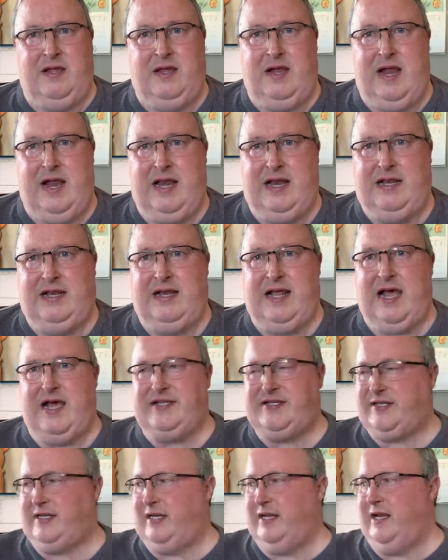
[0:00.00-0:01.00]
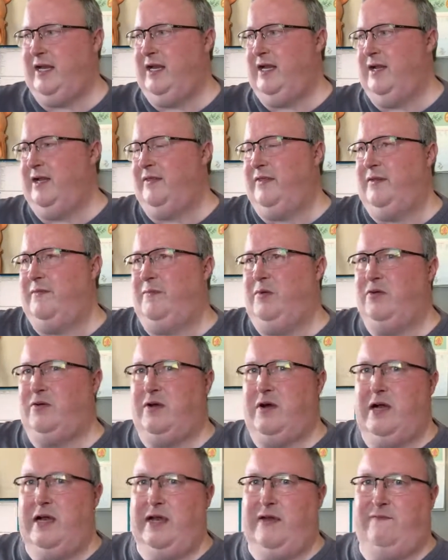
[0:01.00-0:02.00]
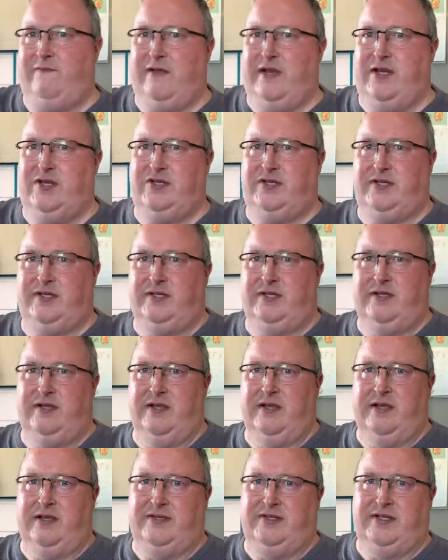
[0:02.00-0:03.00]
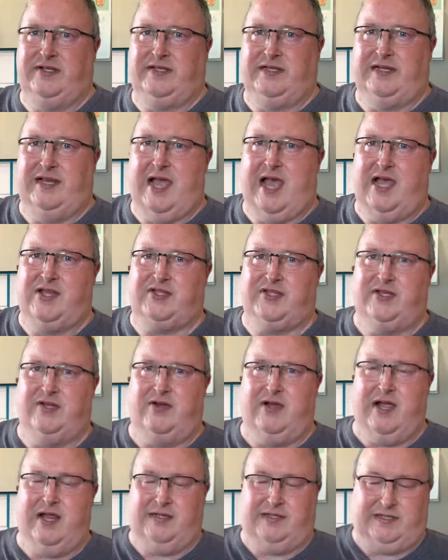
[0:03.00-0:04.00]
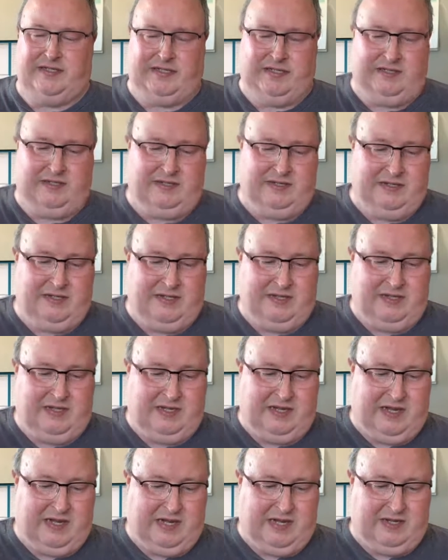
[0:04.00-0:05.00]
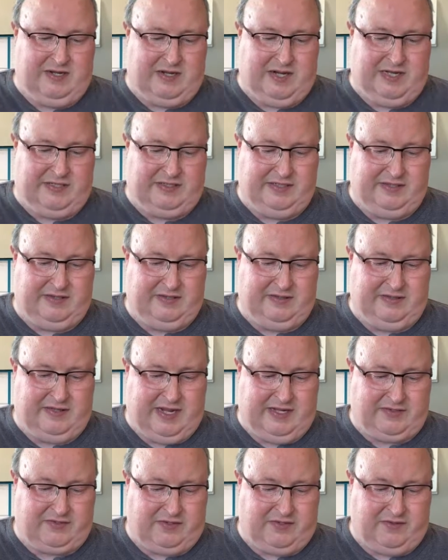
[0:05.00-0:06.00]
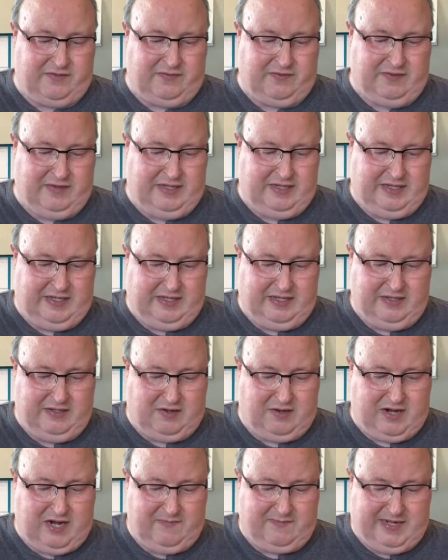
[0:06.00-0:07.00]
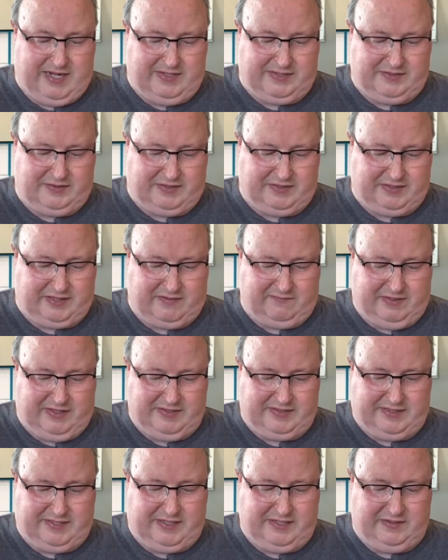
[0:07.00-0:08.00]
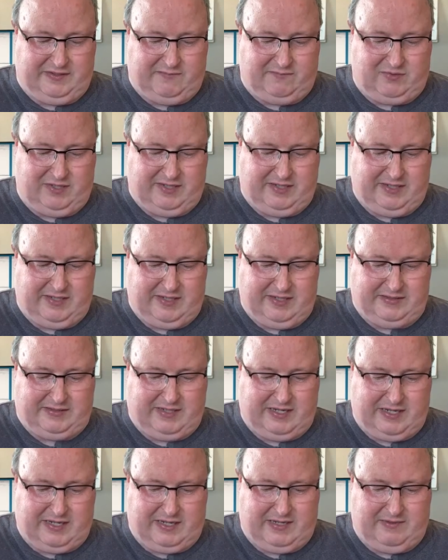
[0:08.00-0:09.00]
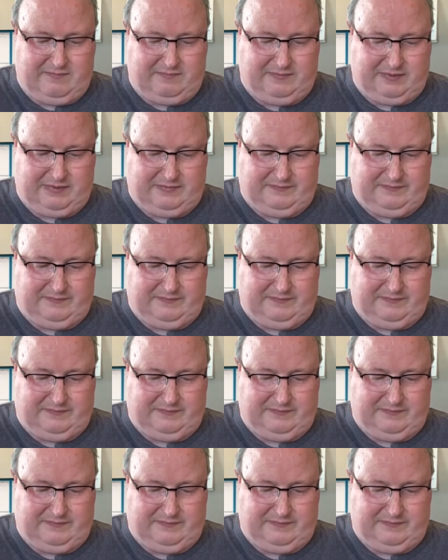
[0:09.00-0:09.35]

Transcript: And lastly, the book I finished just last night, and I did that on the iPad, so just give me a second to bring it up.